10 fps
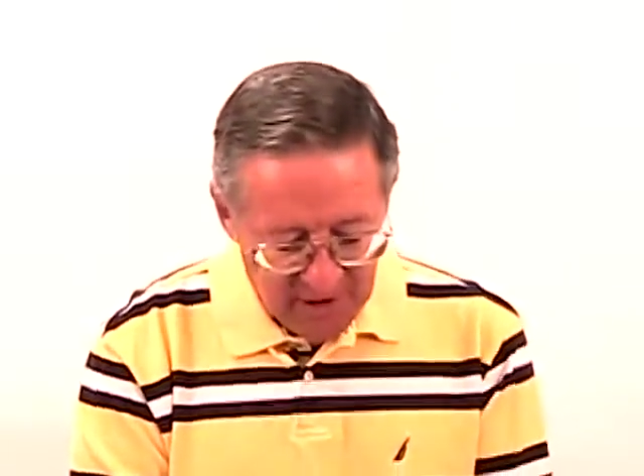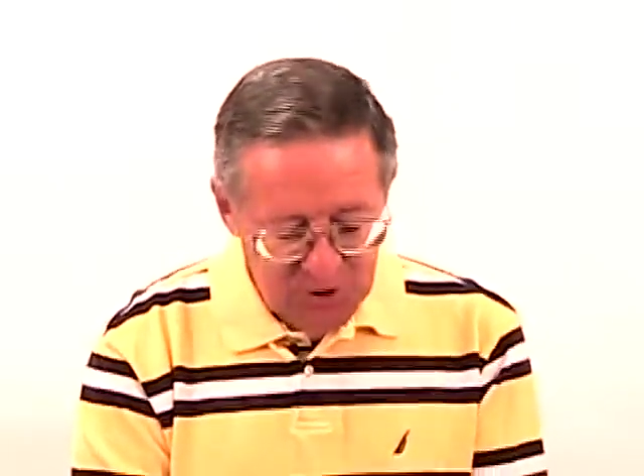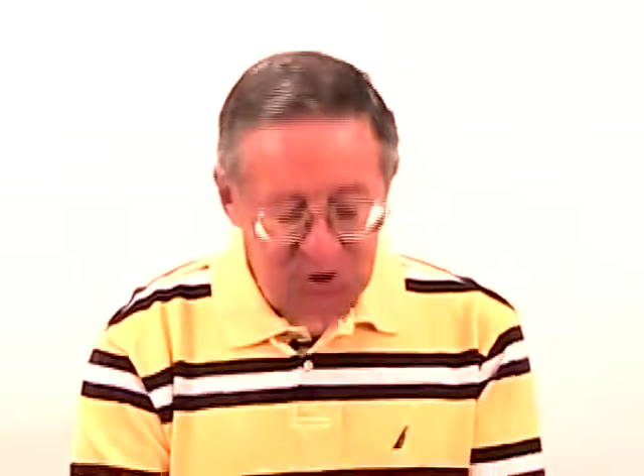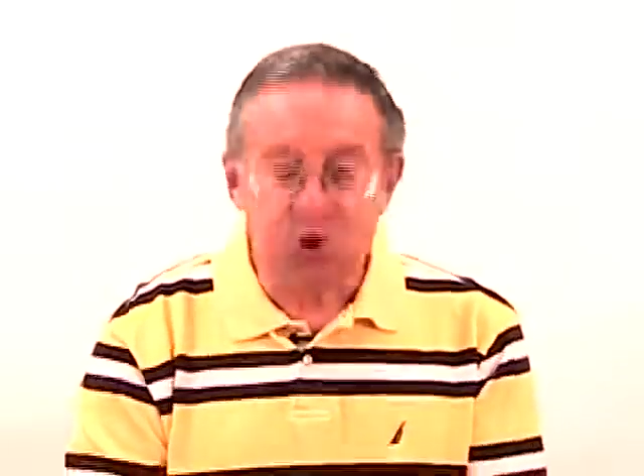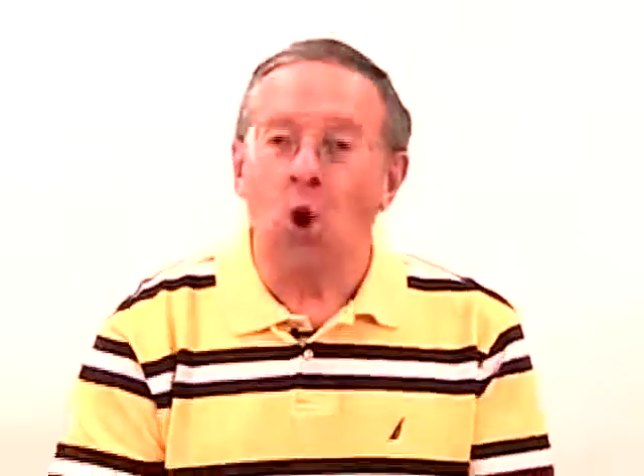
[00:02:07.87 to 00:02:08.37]

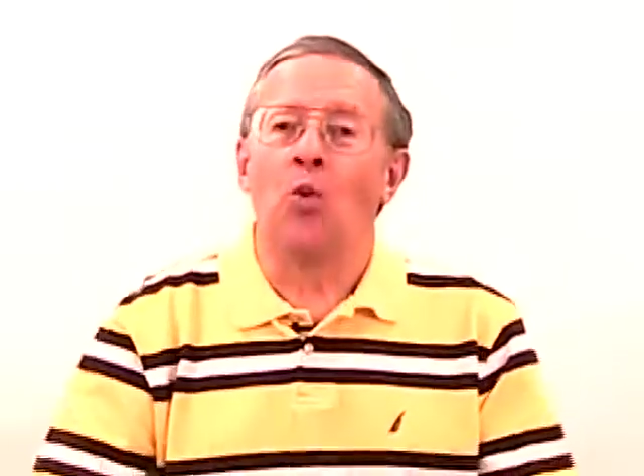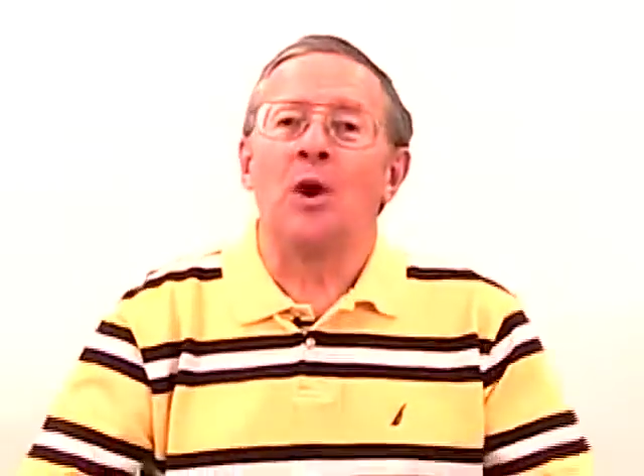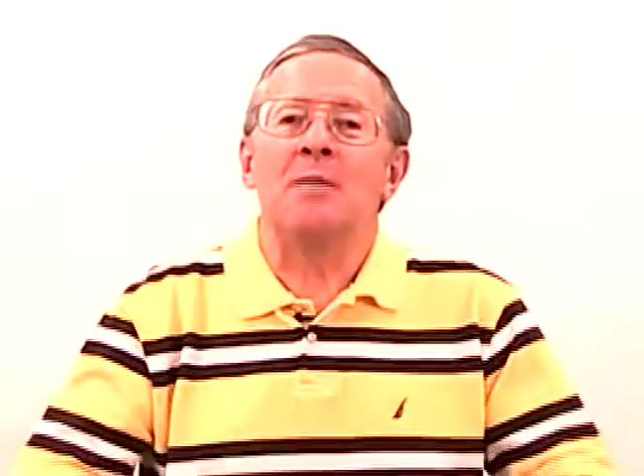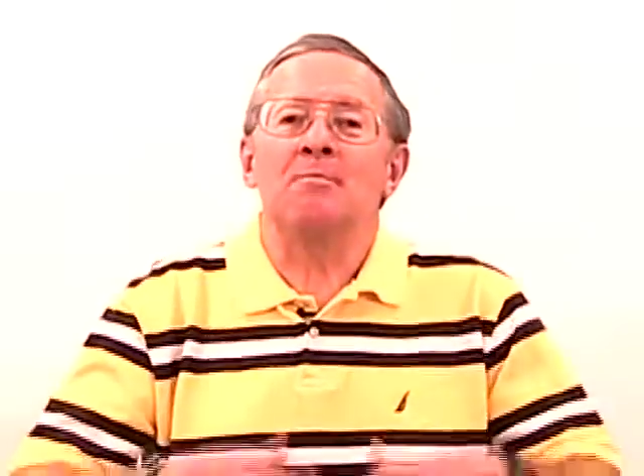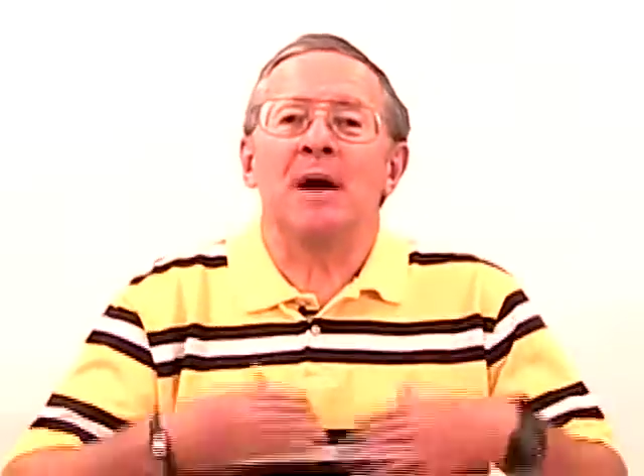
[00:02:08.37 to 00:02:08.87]
so
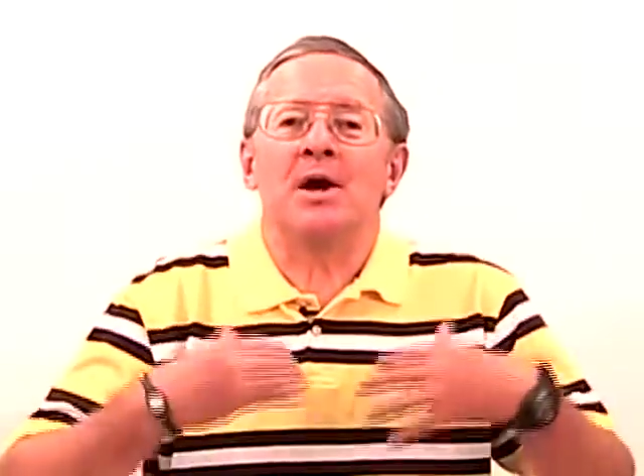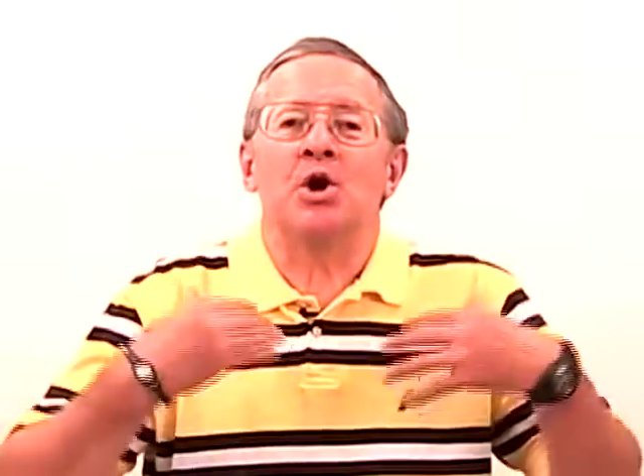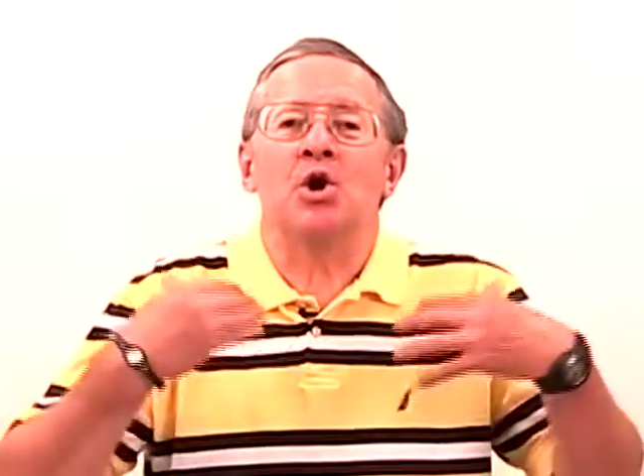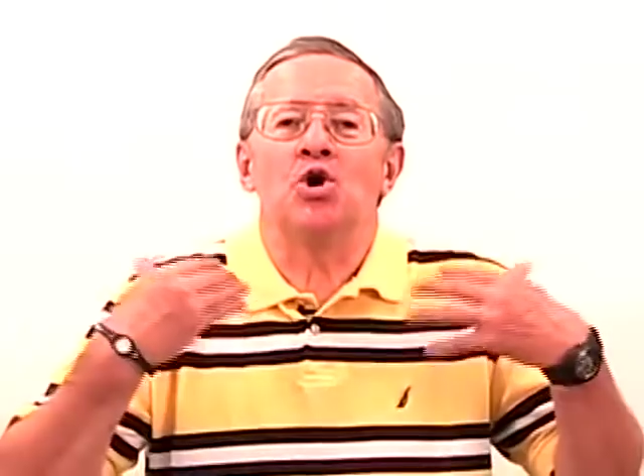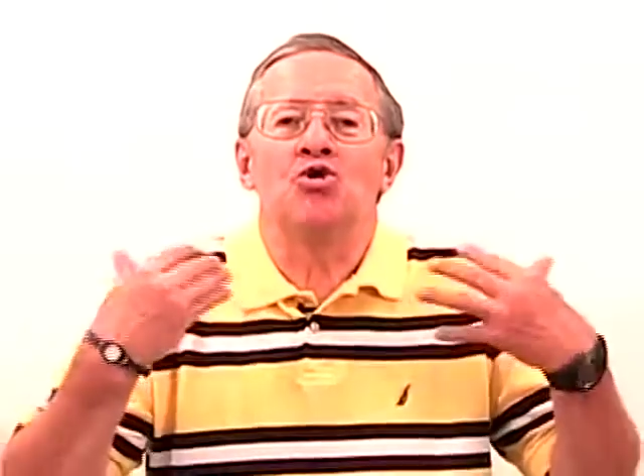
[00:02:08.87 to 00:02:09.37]
we'd
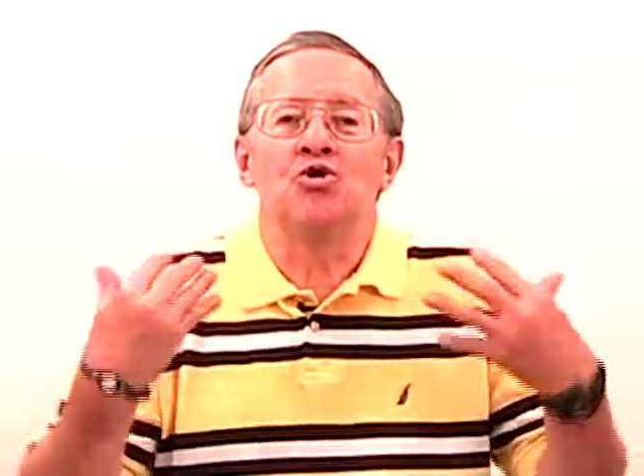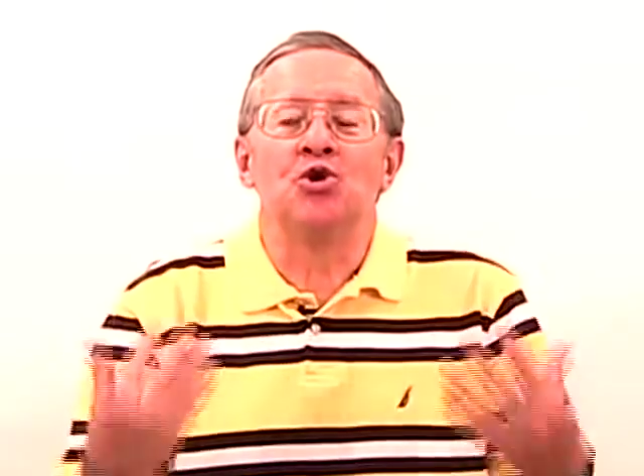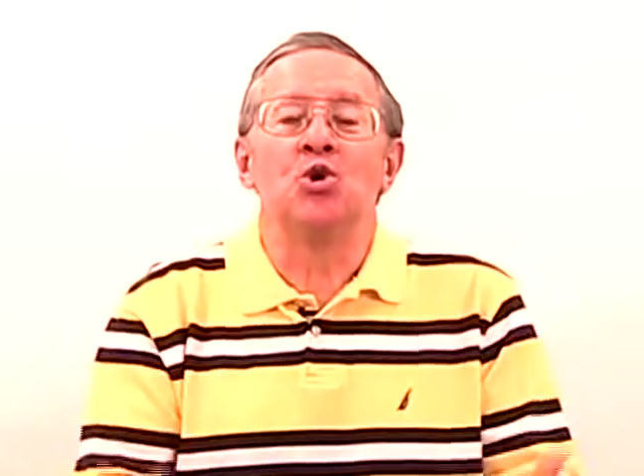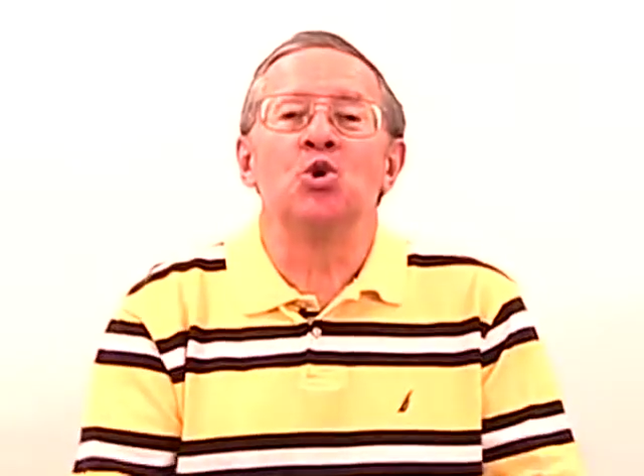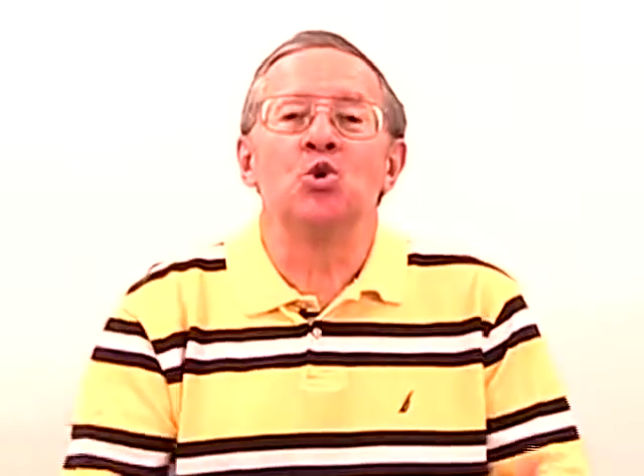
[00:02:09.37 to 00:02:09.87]
better
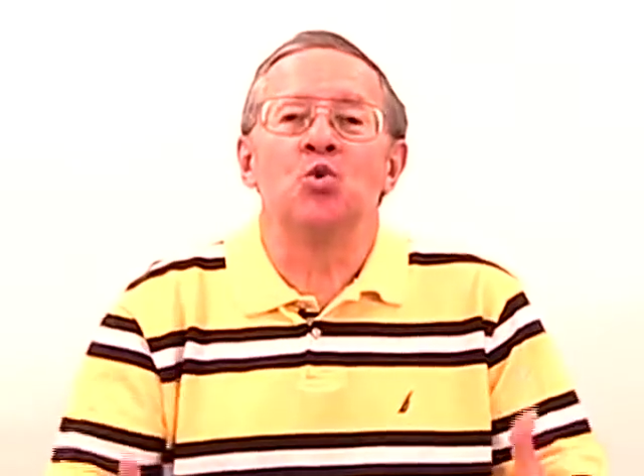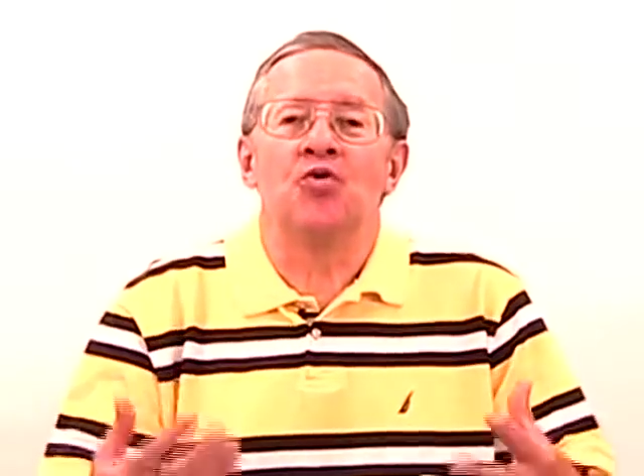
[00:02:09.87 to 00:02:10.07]
do